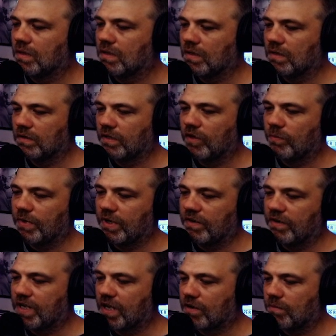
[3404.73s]
a little bit
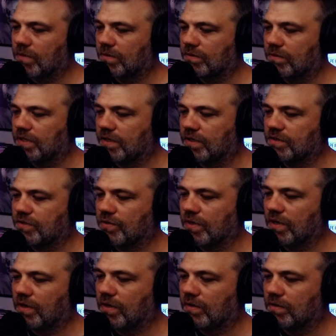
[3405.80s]
of Guillermo del
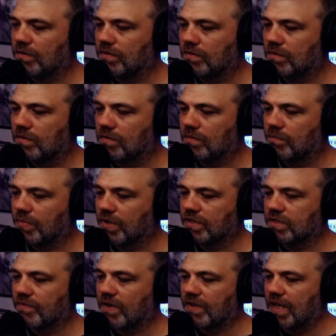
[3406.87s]
Toro
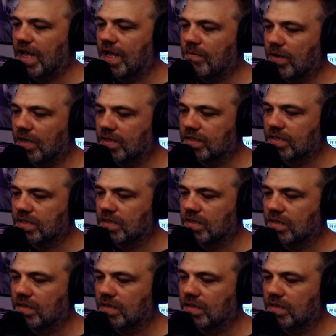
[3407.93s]
because of all the eyeballs.